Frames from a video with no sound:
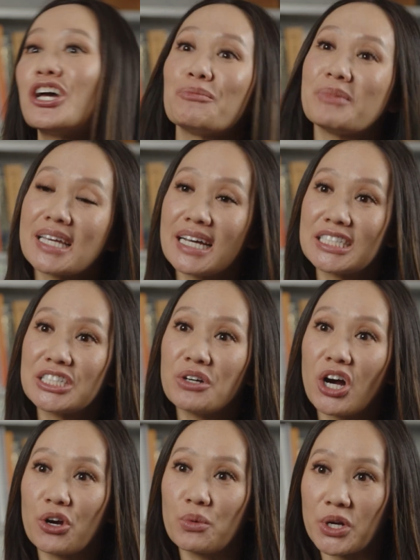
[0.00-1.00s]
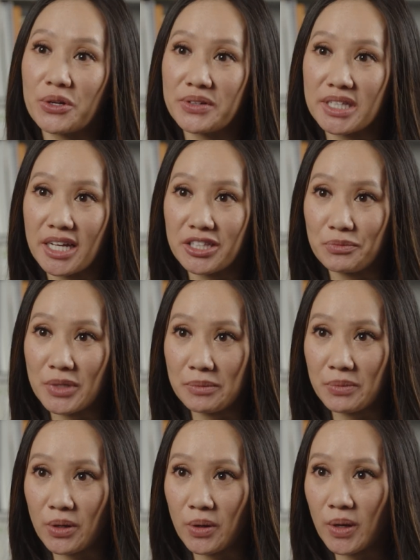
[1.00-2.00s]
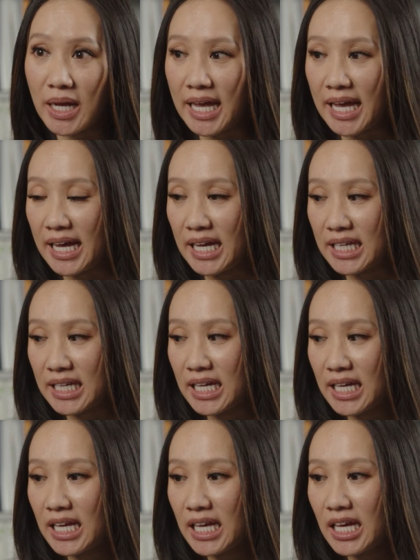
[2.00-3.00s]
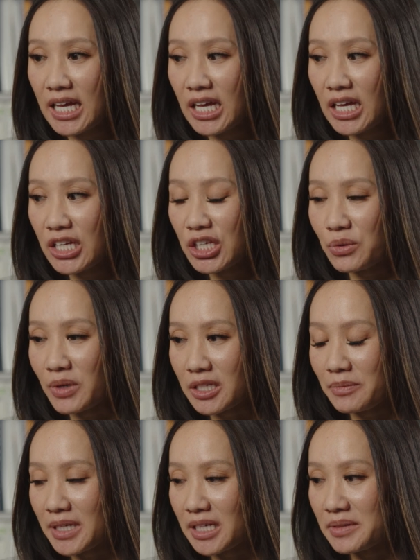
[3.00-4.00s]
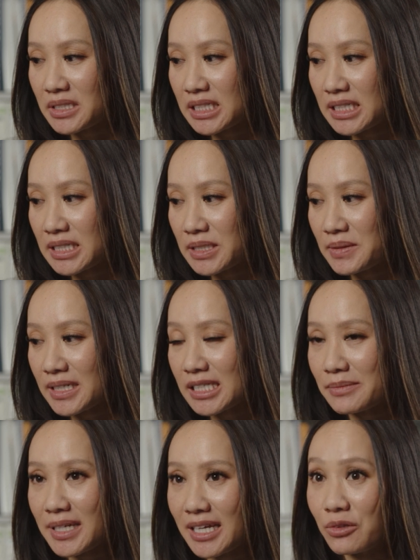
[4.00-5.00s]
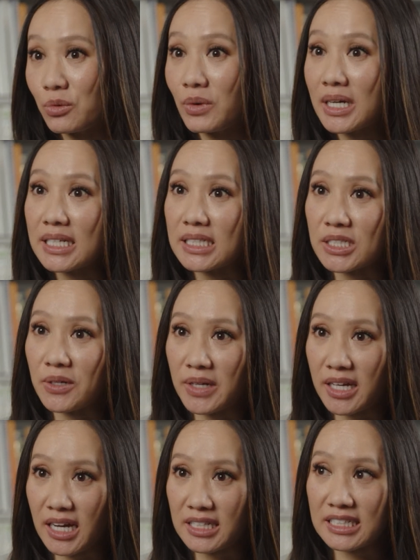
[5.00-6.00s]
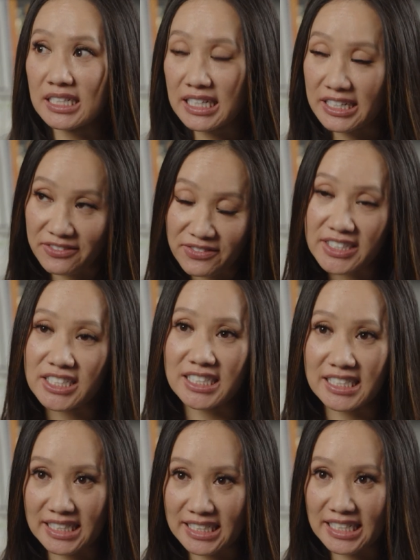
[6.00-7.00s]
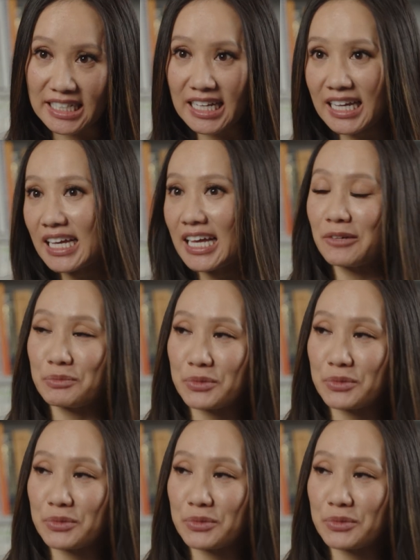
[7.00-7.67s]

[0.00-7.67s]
because you are working with other people and you want to be able to explain what is going on efficiently and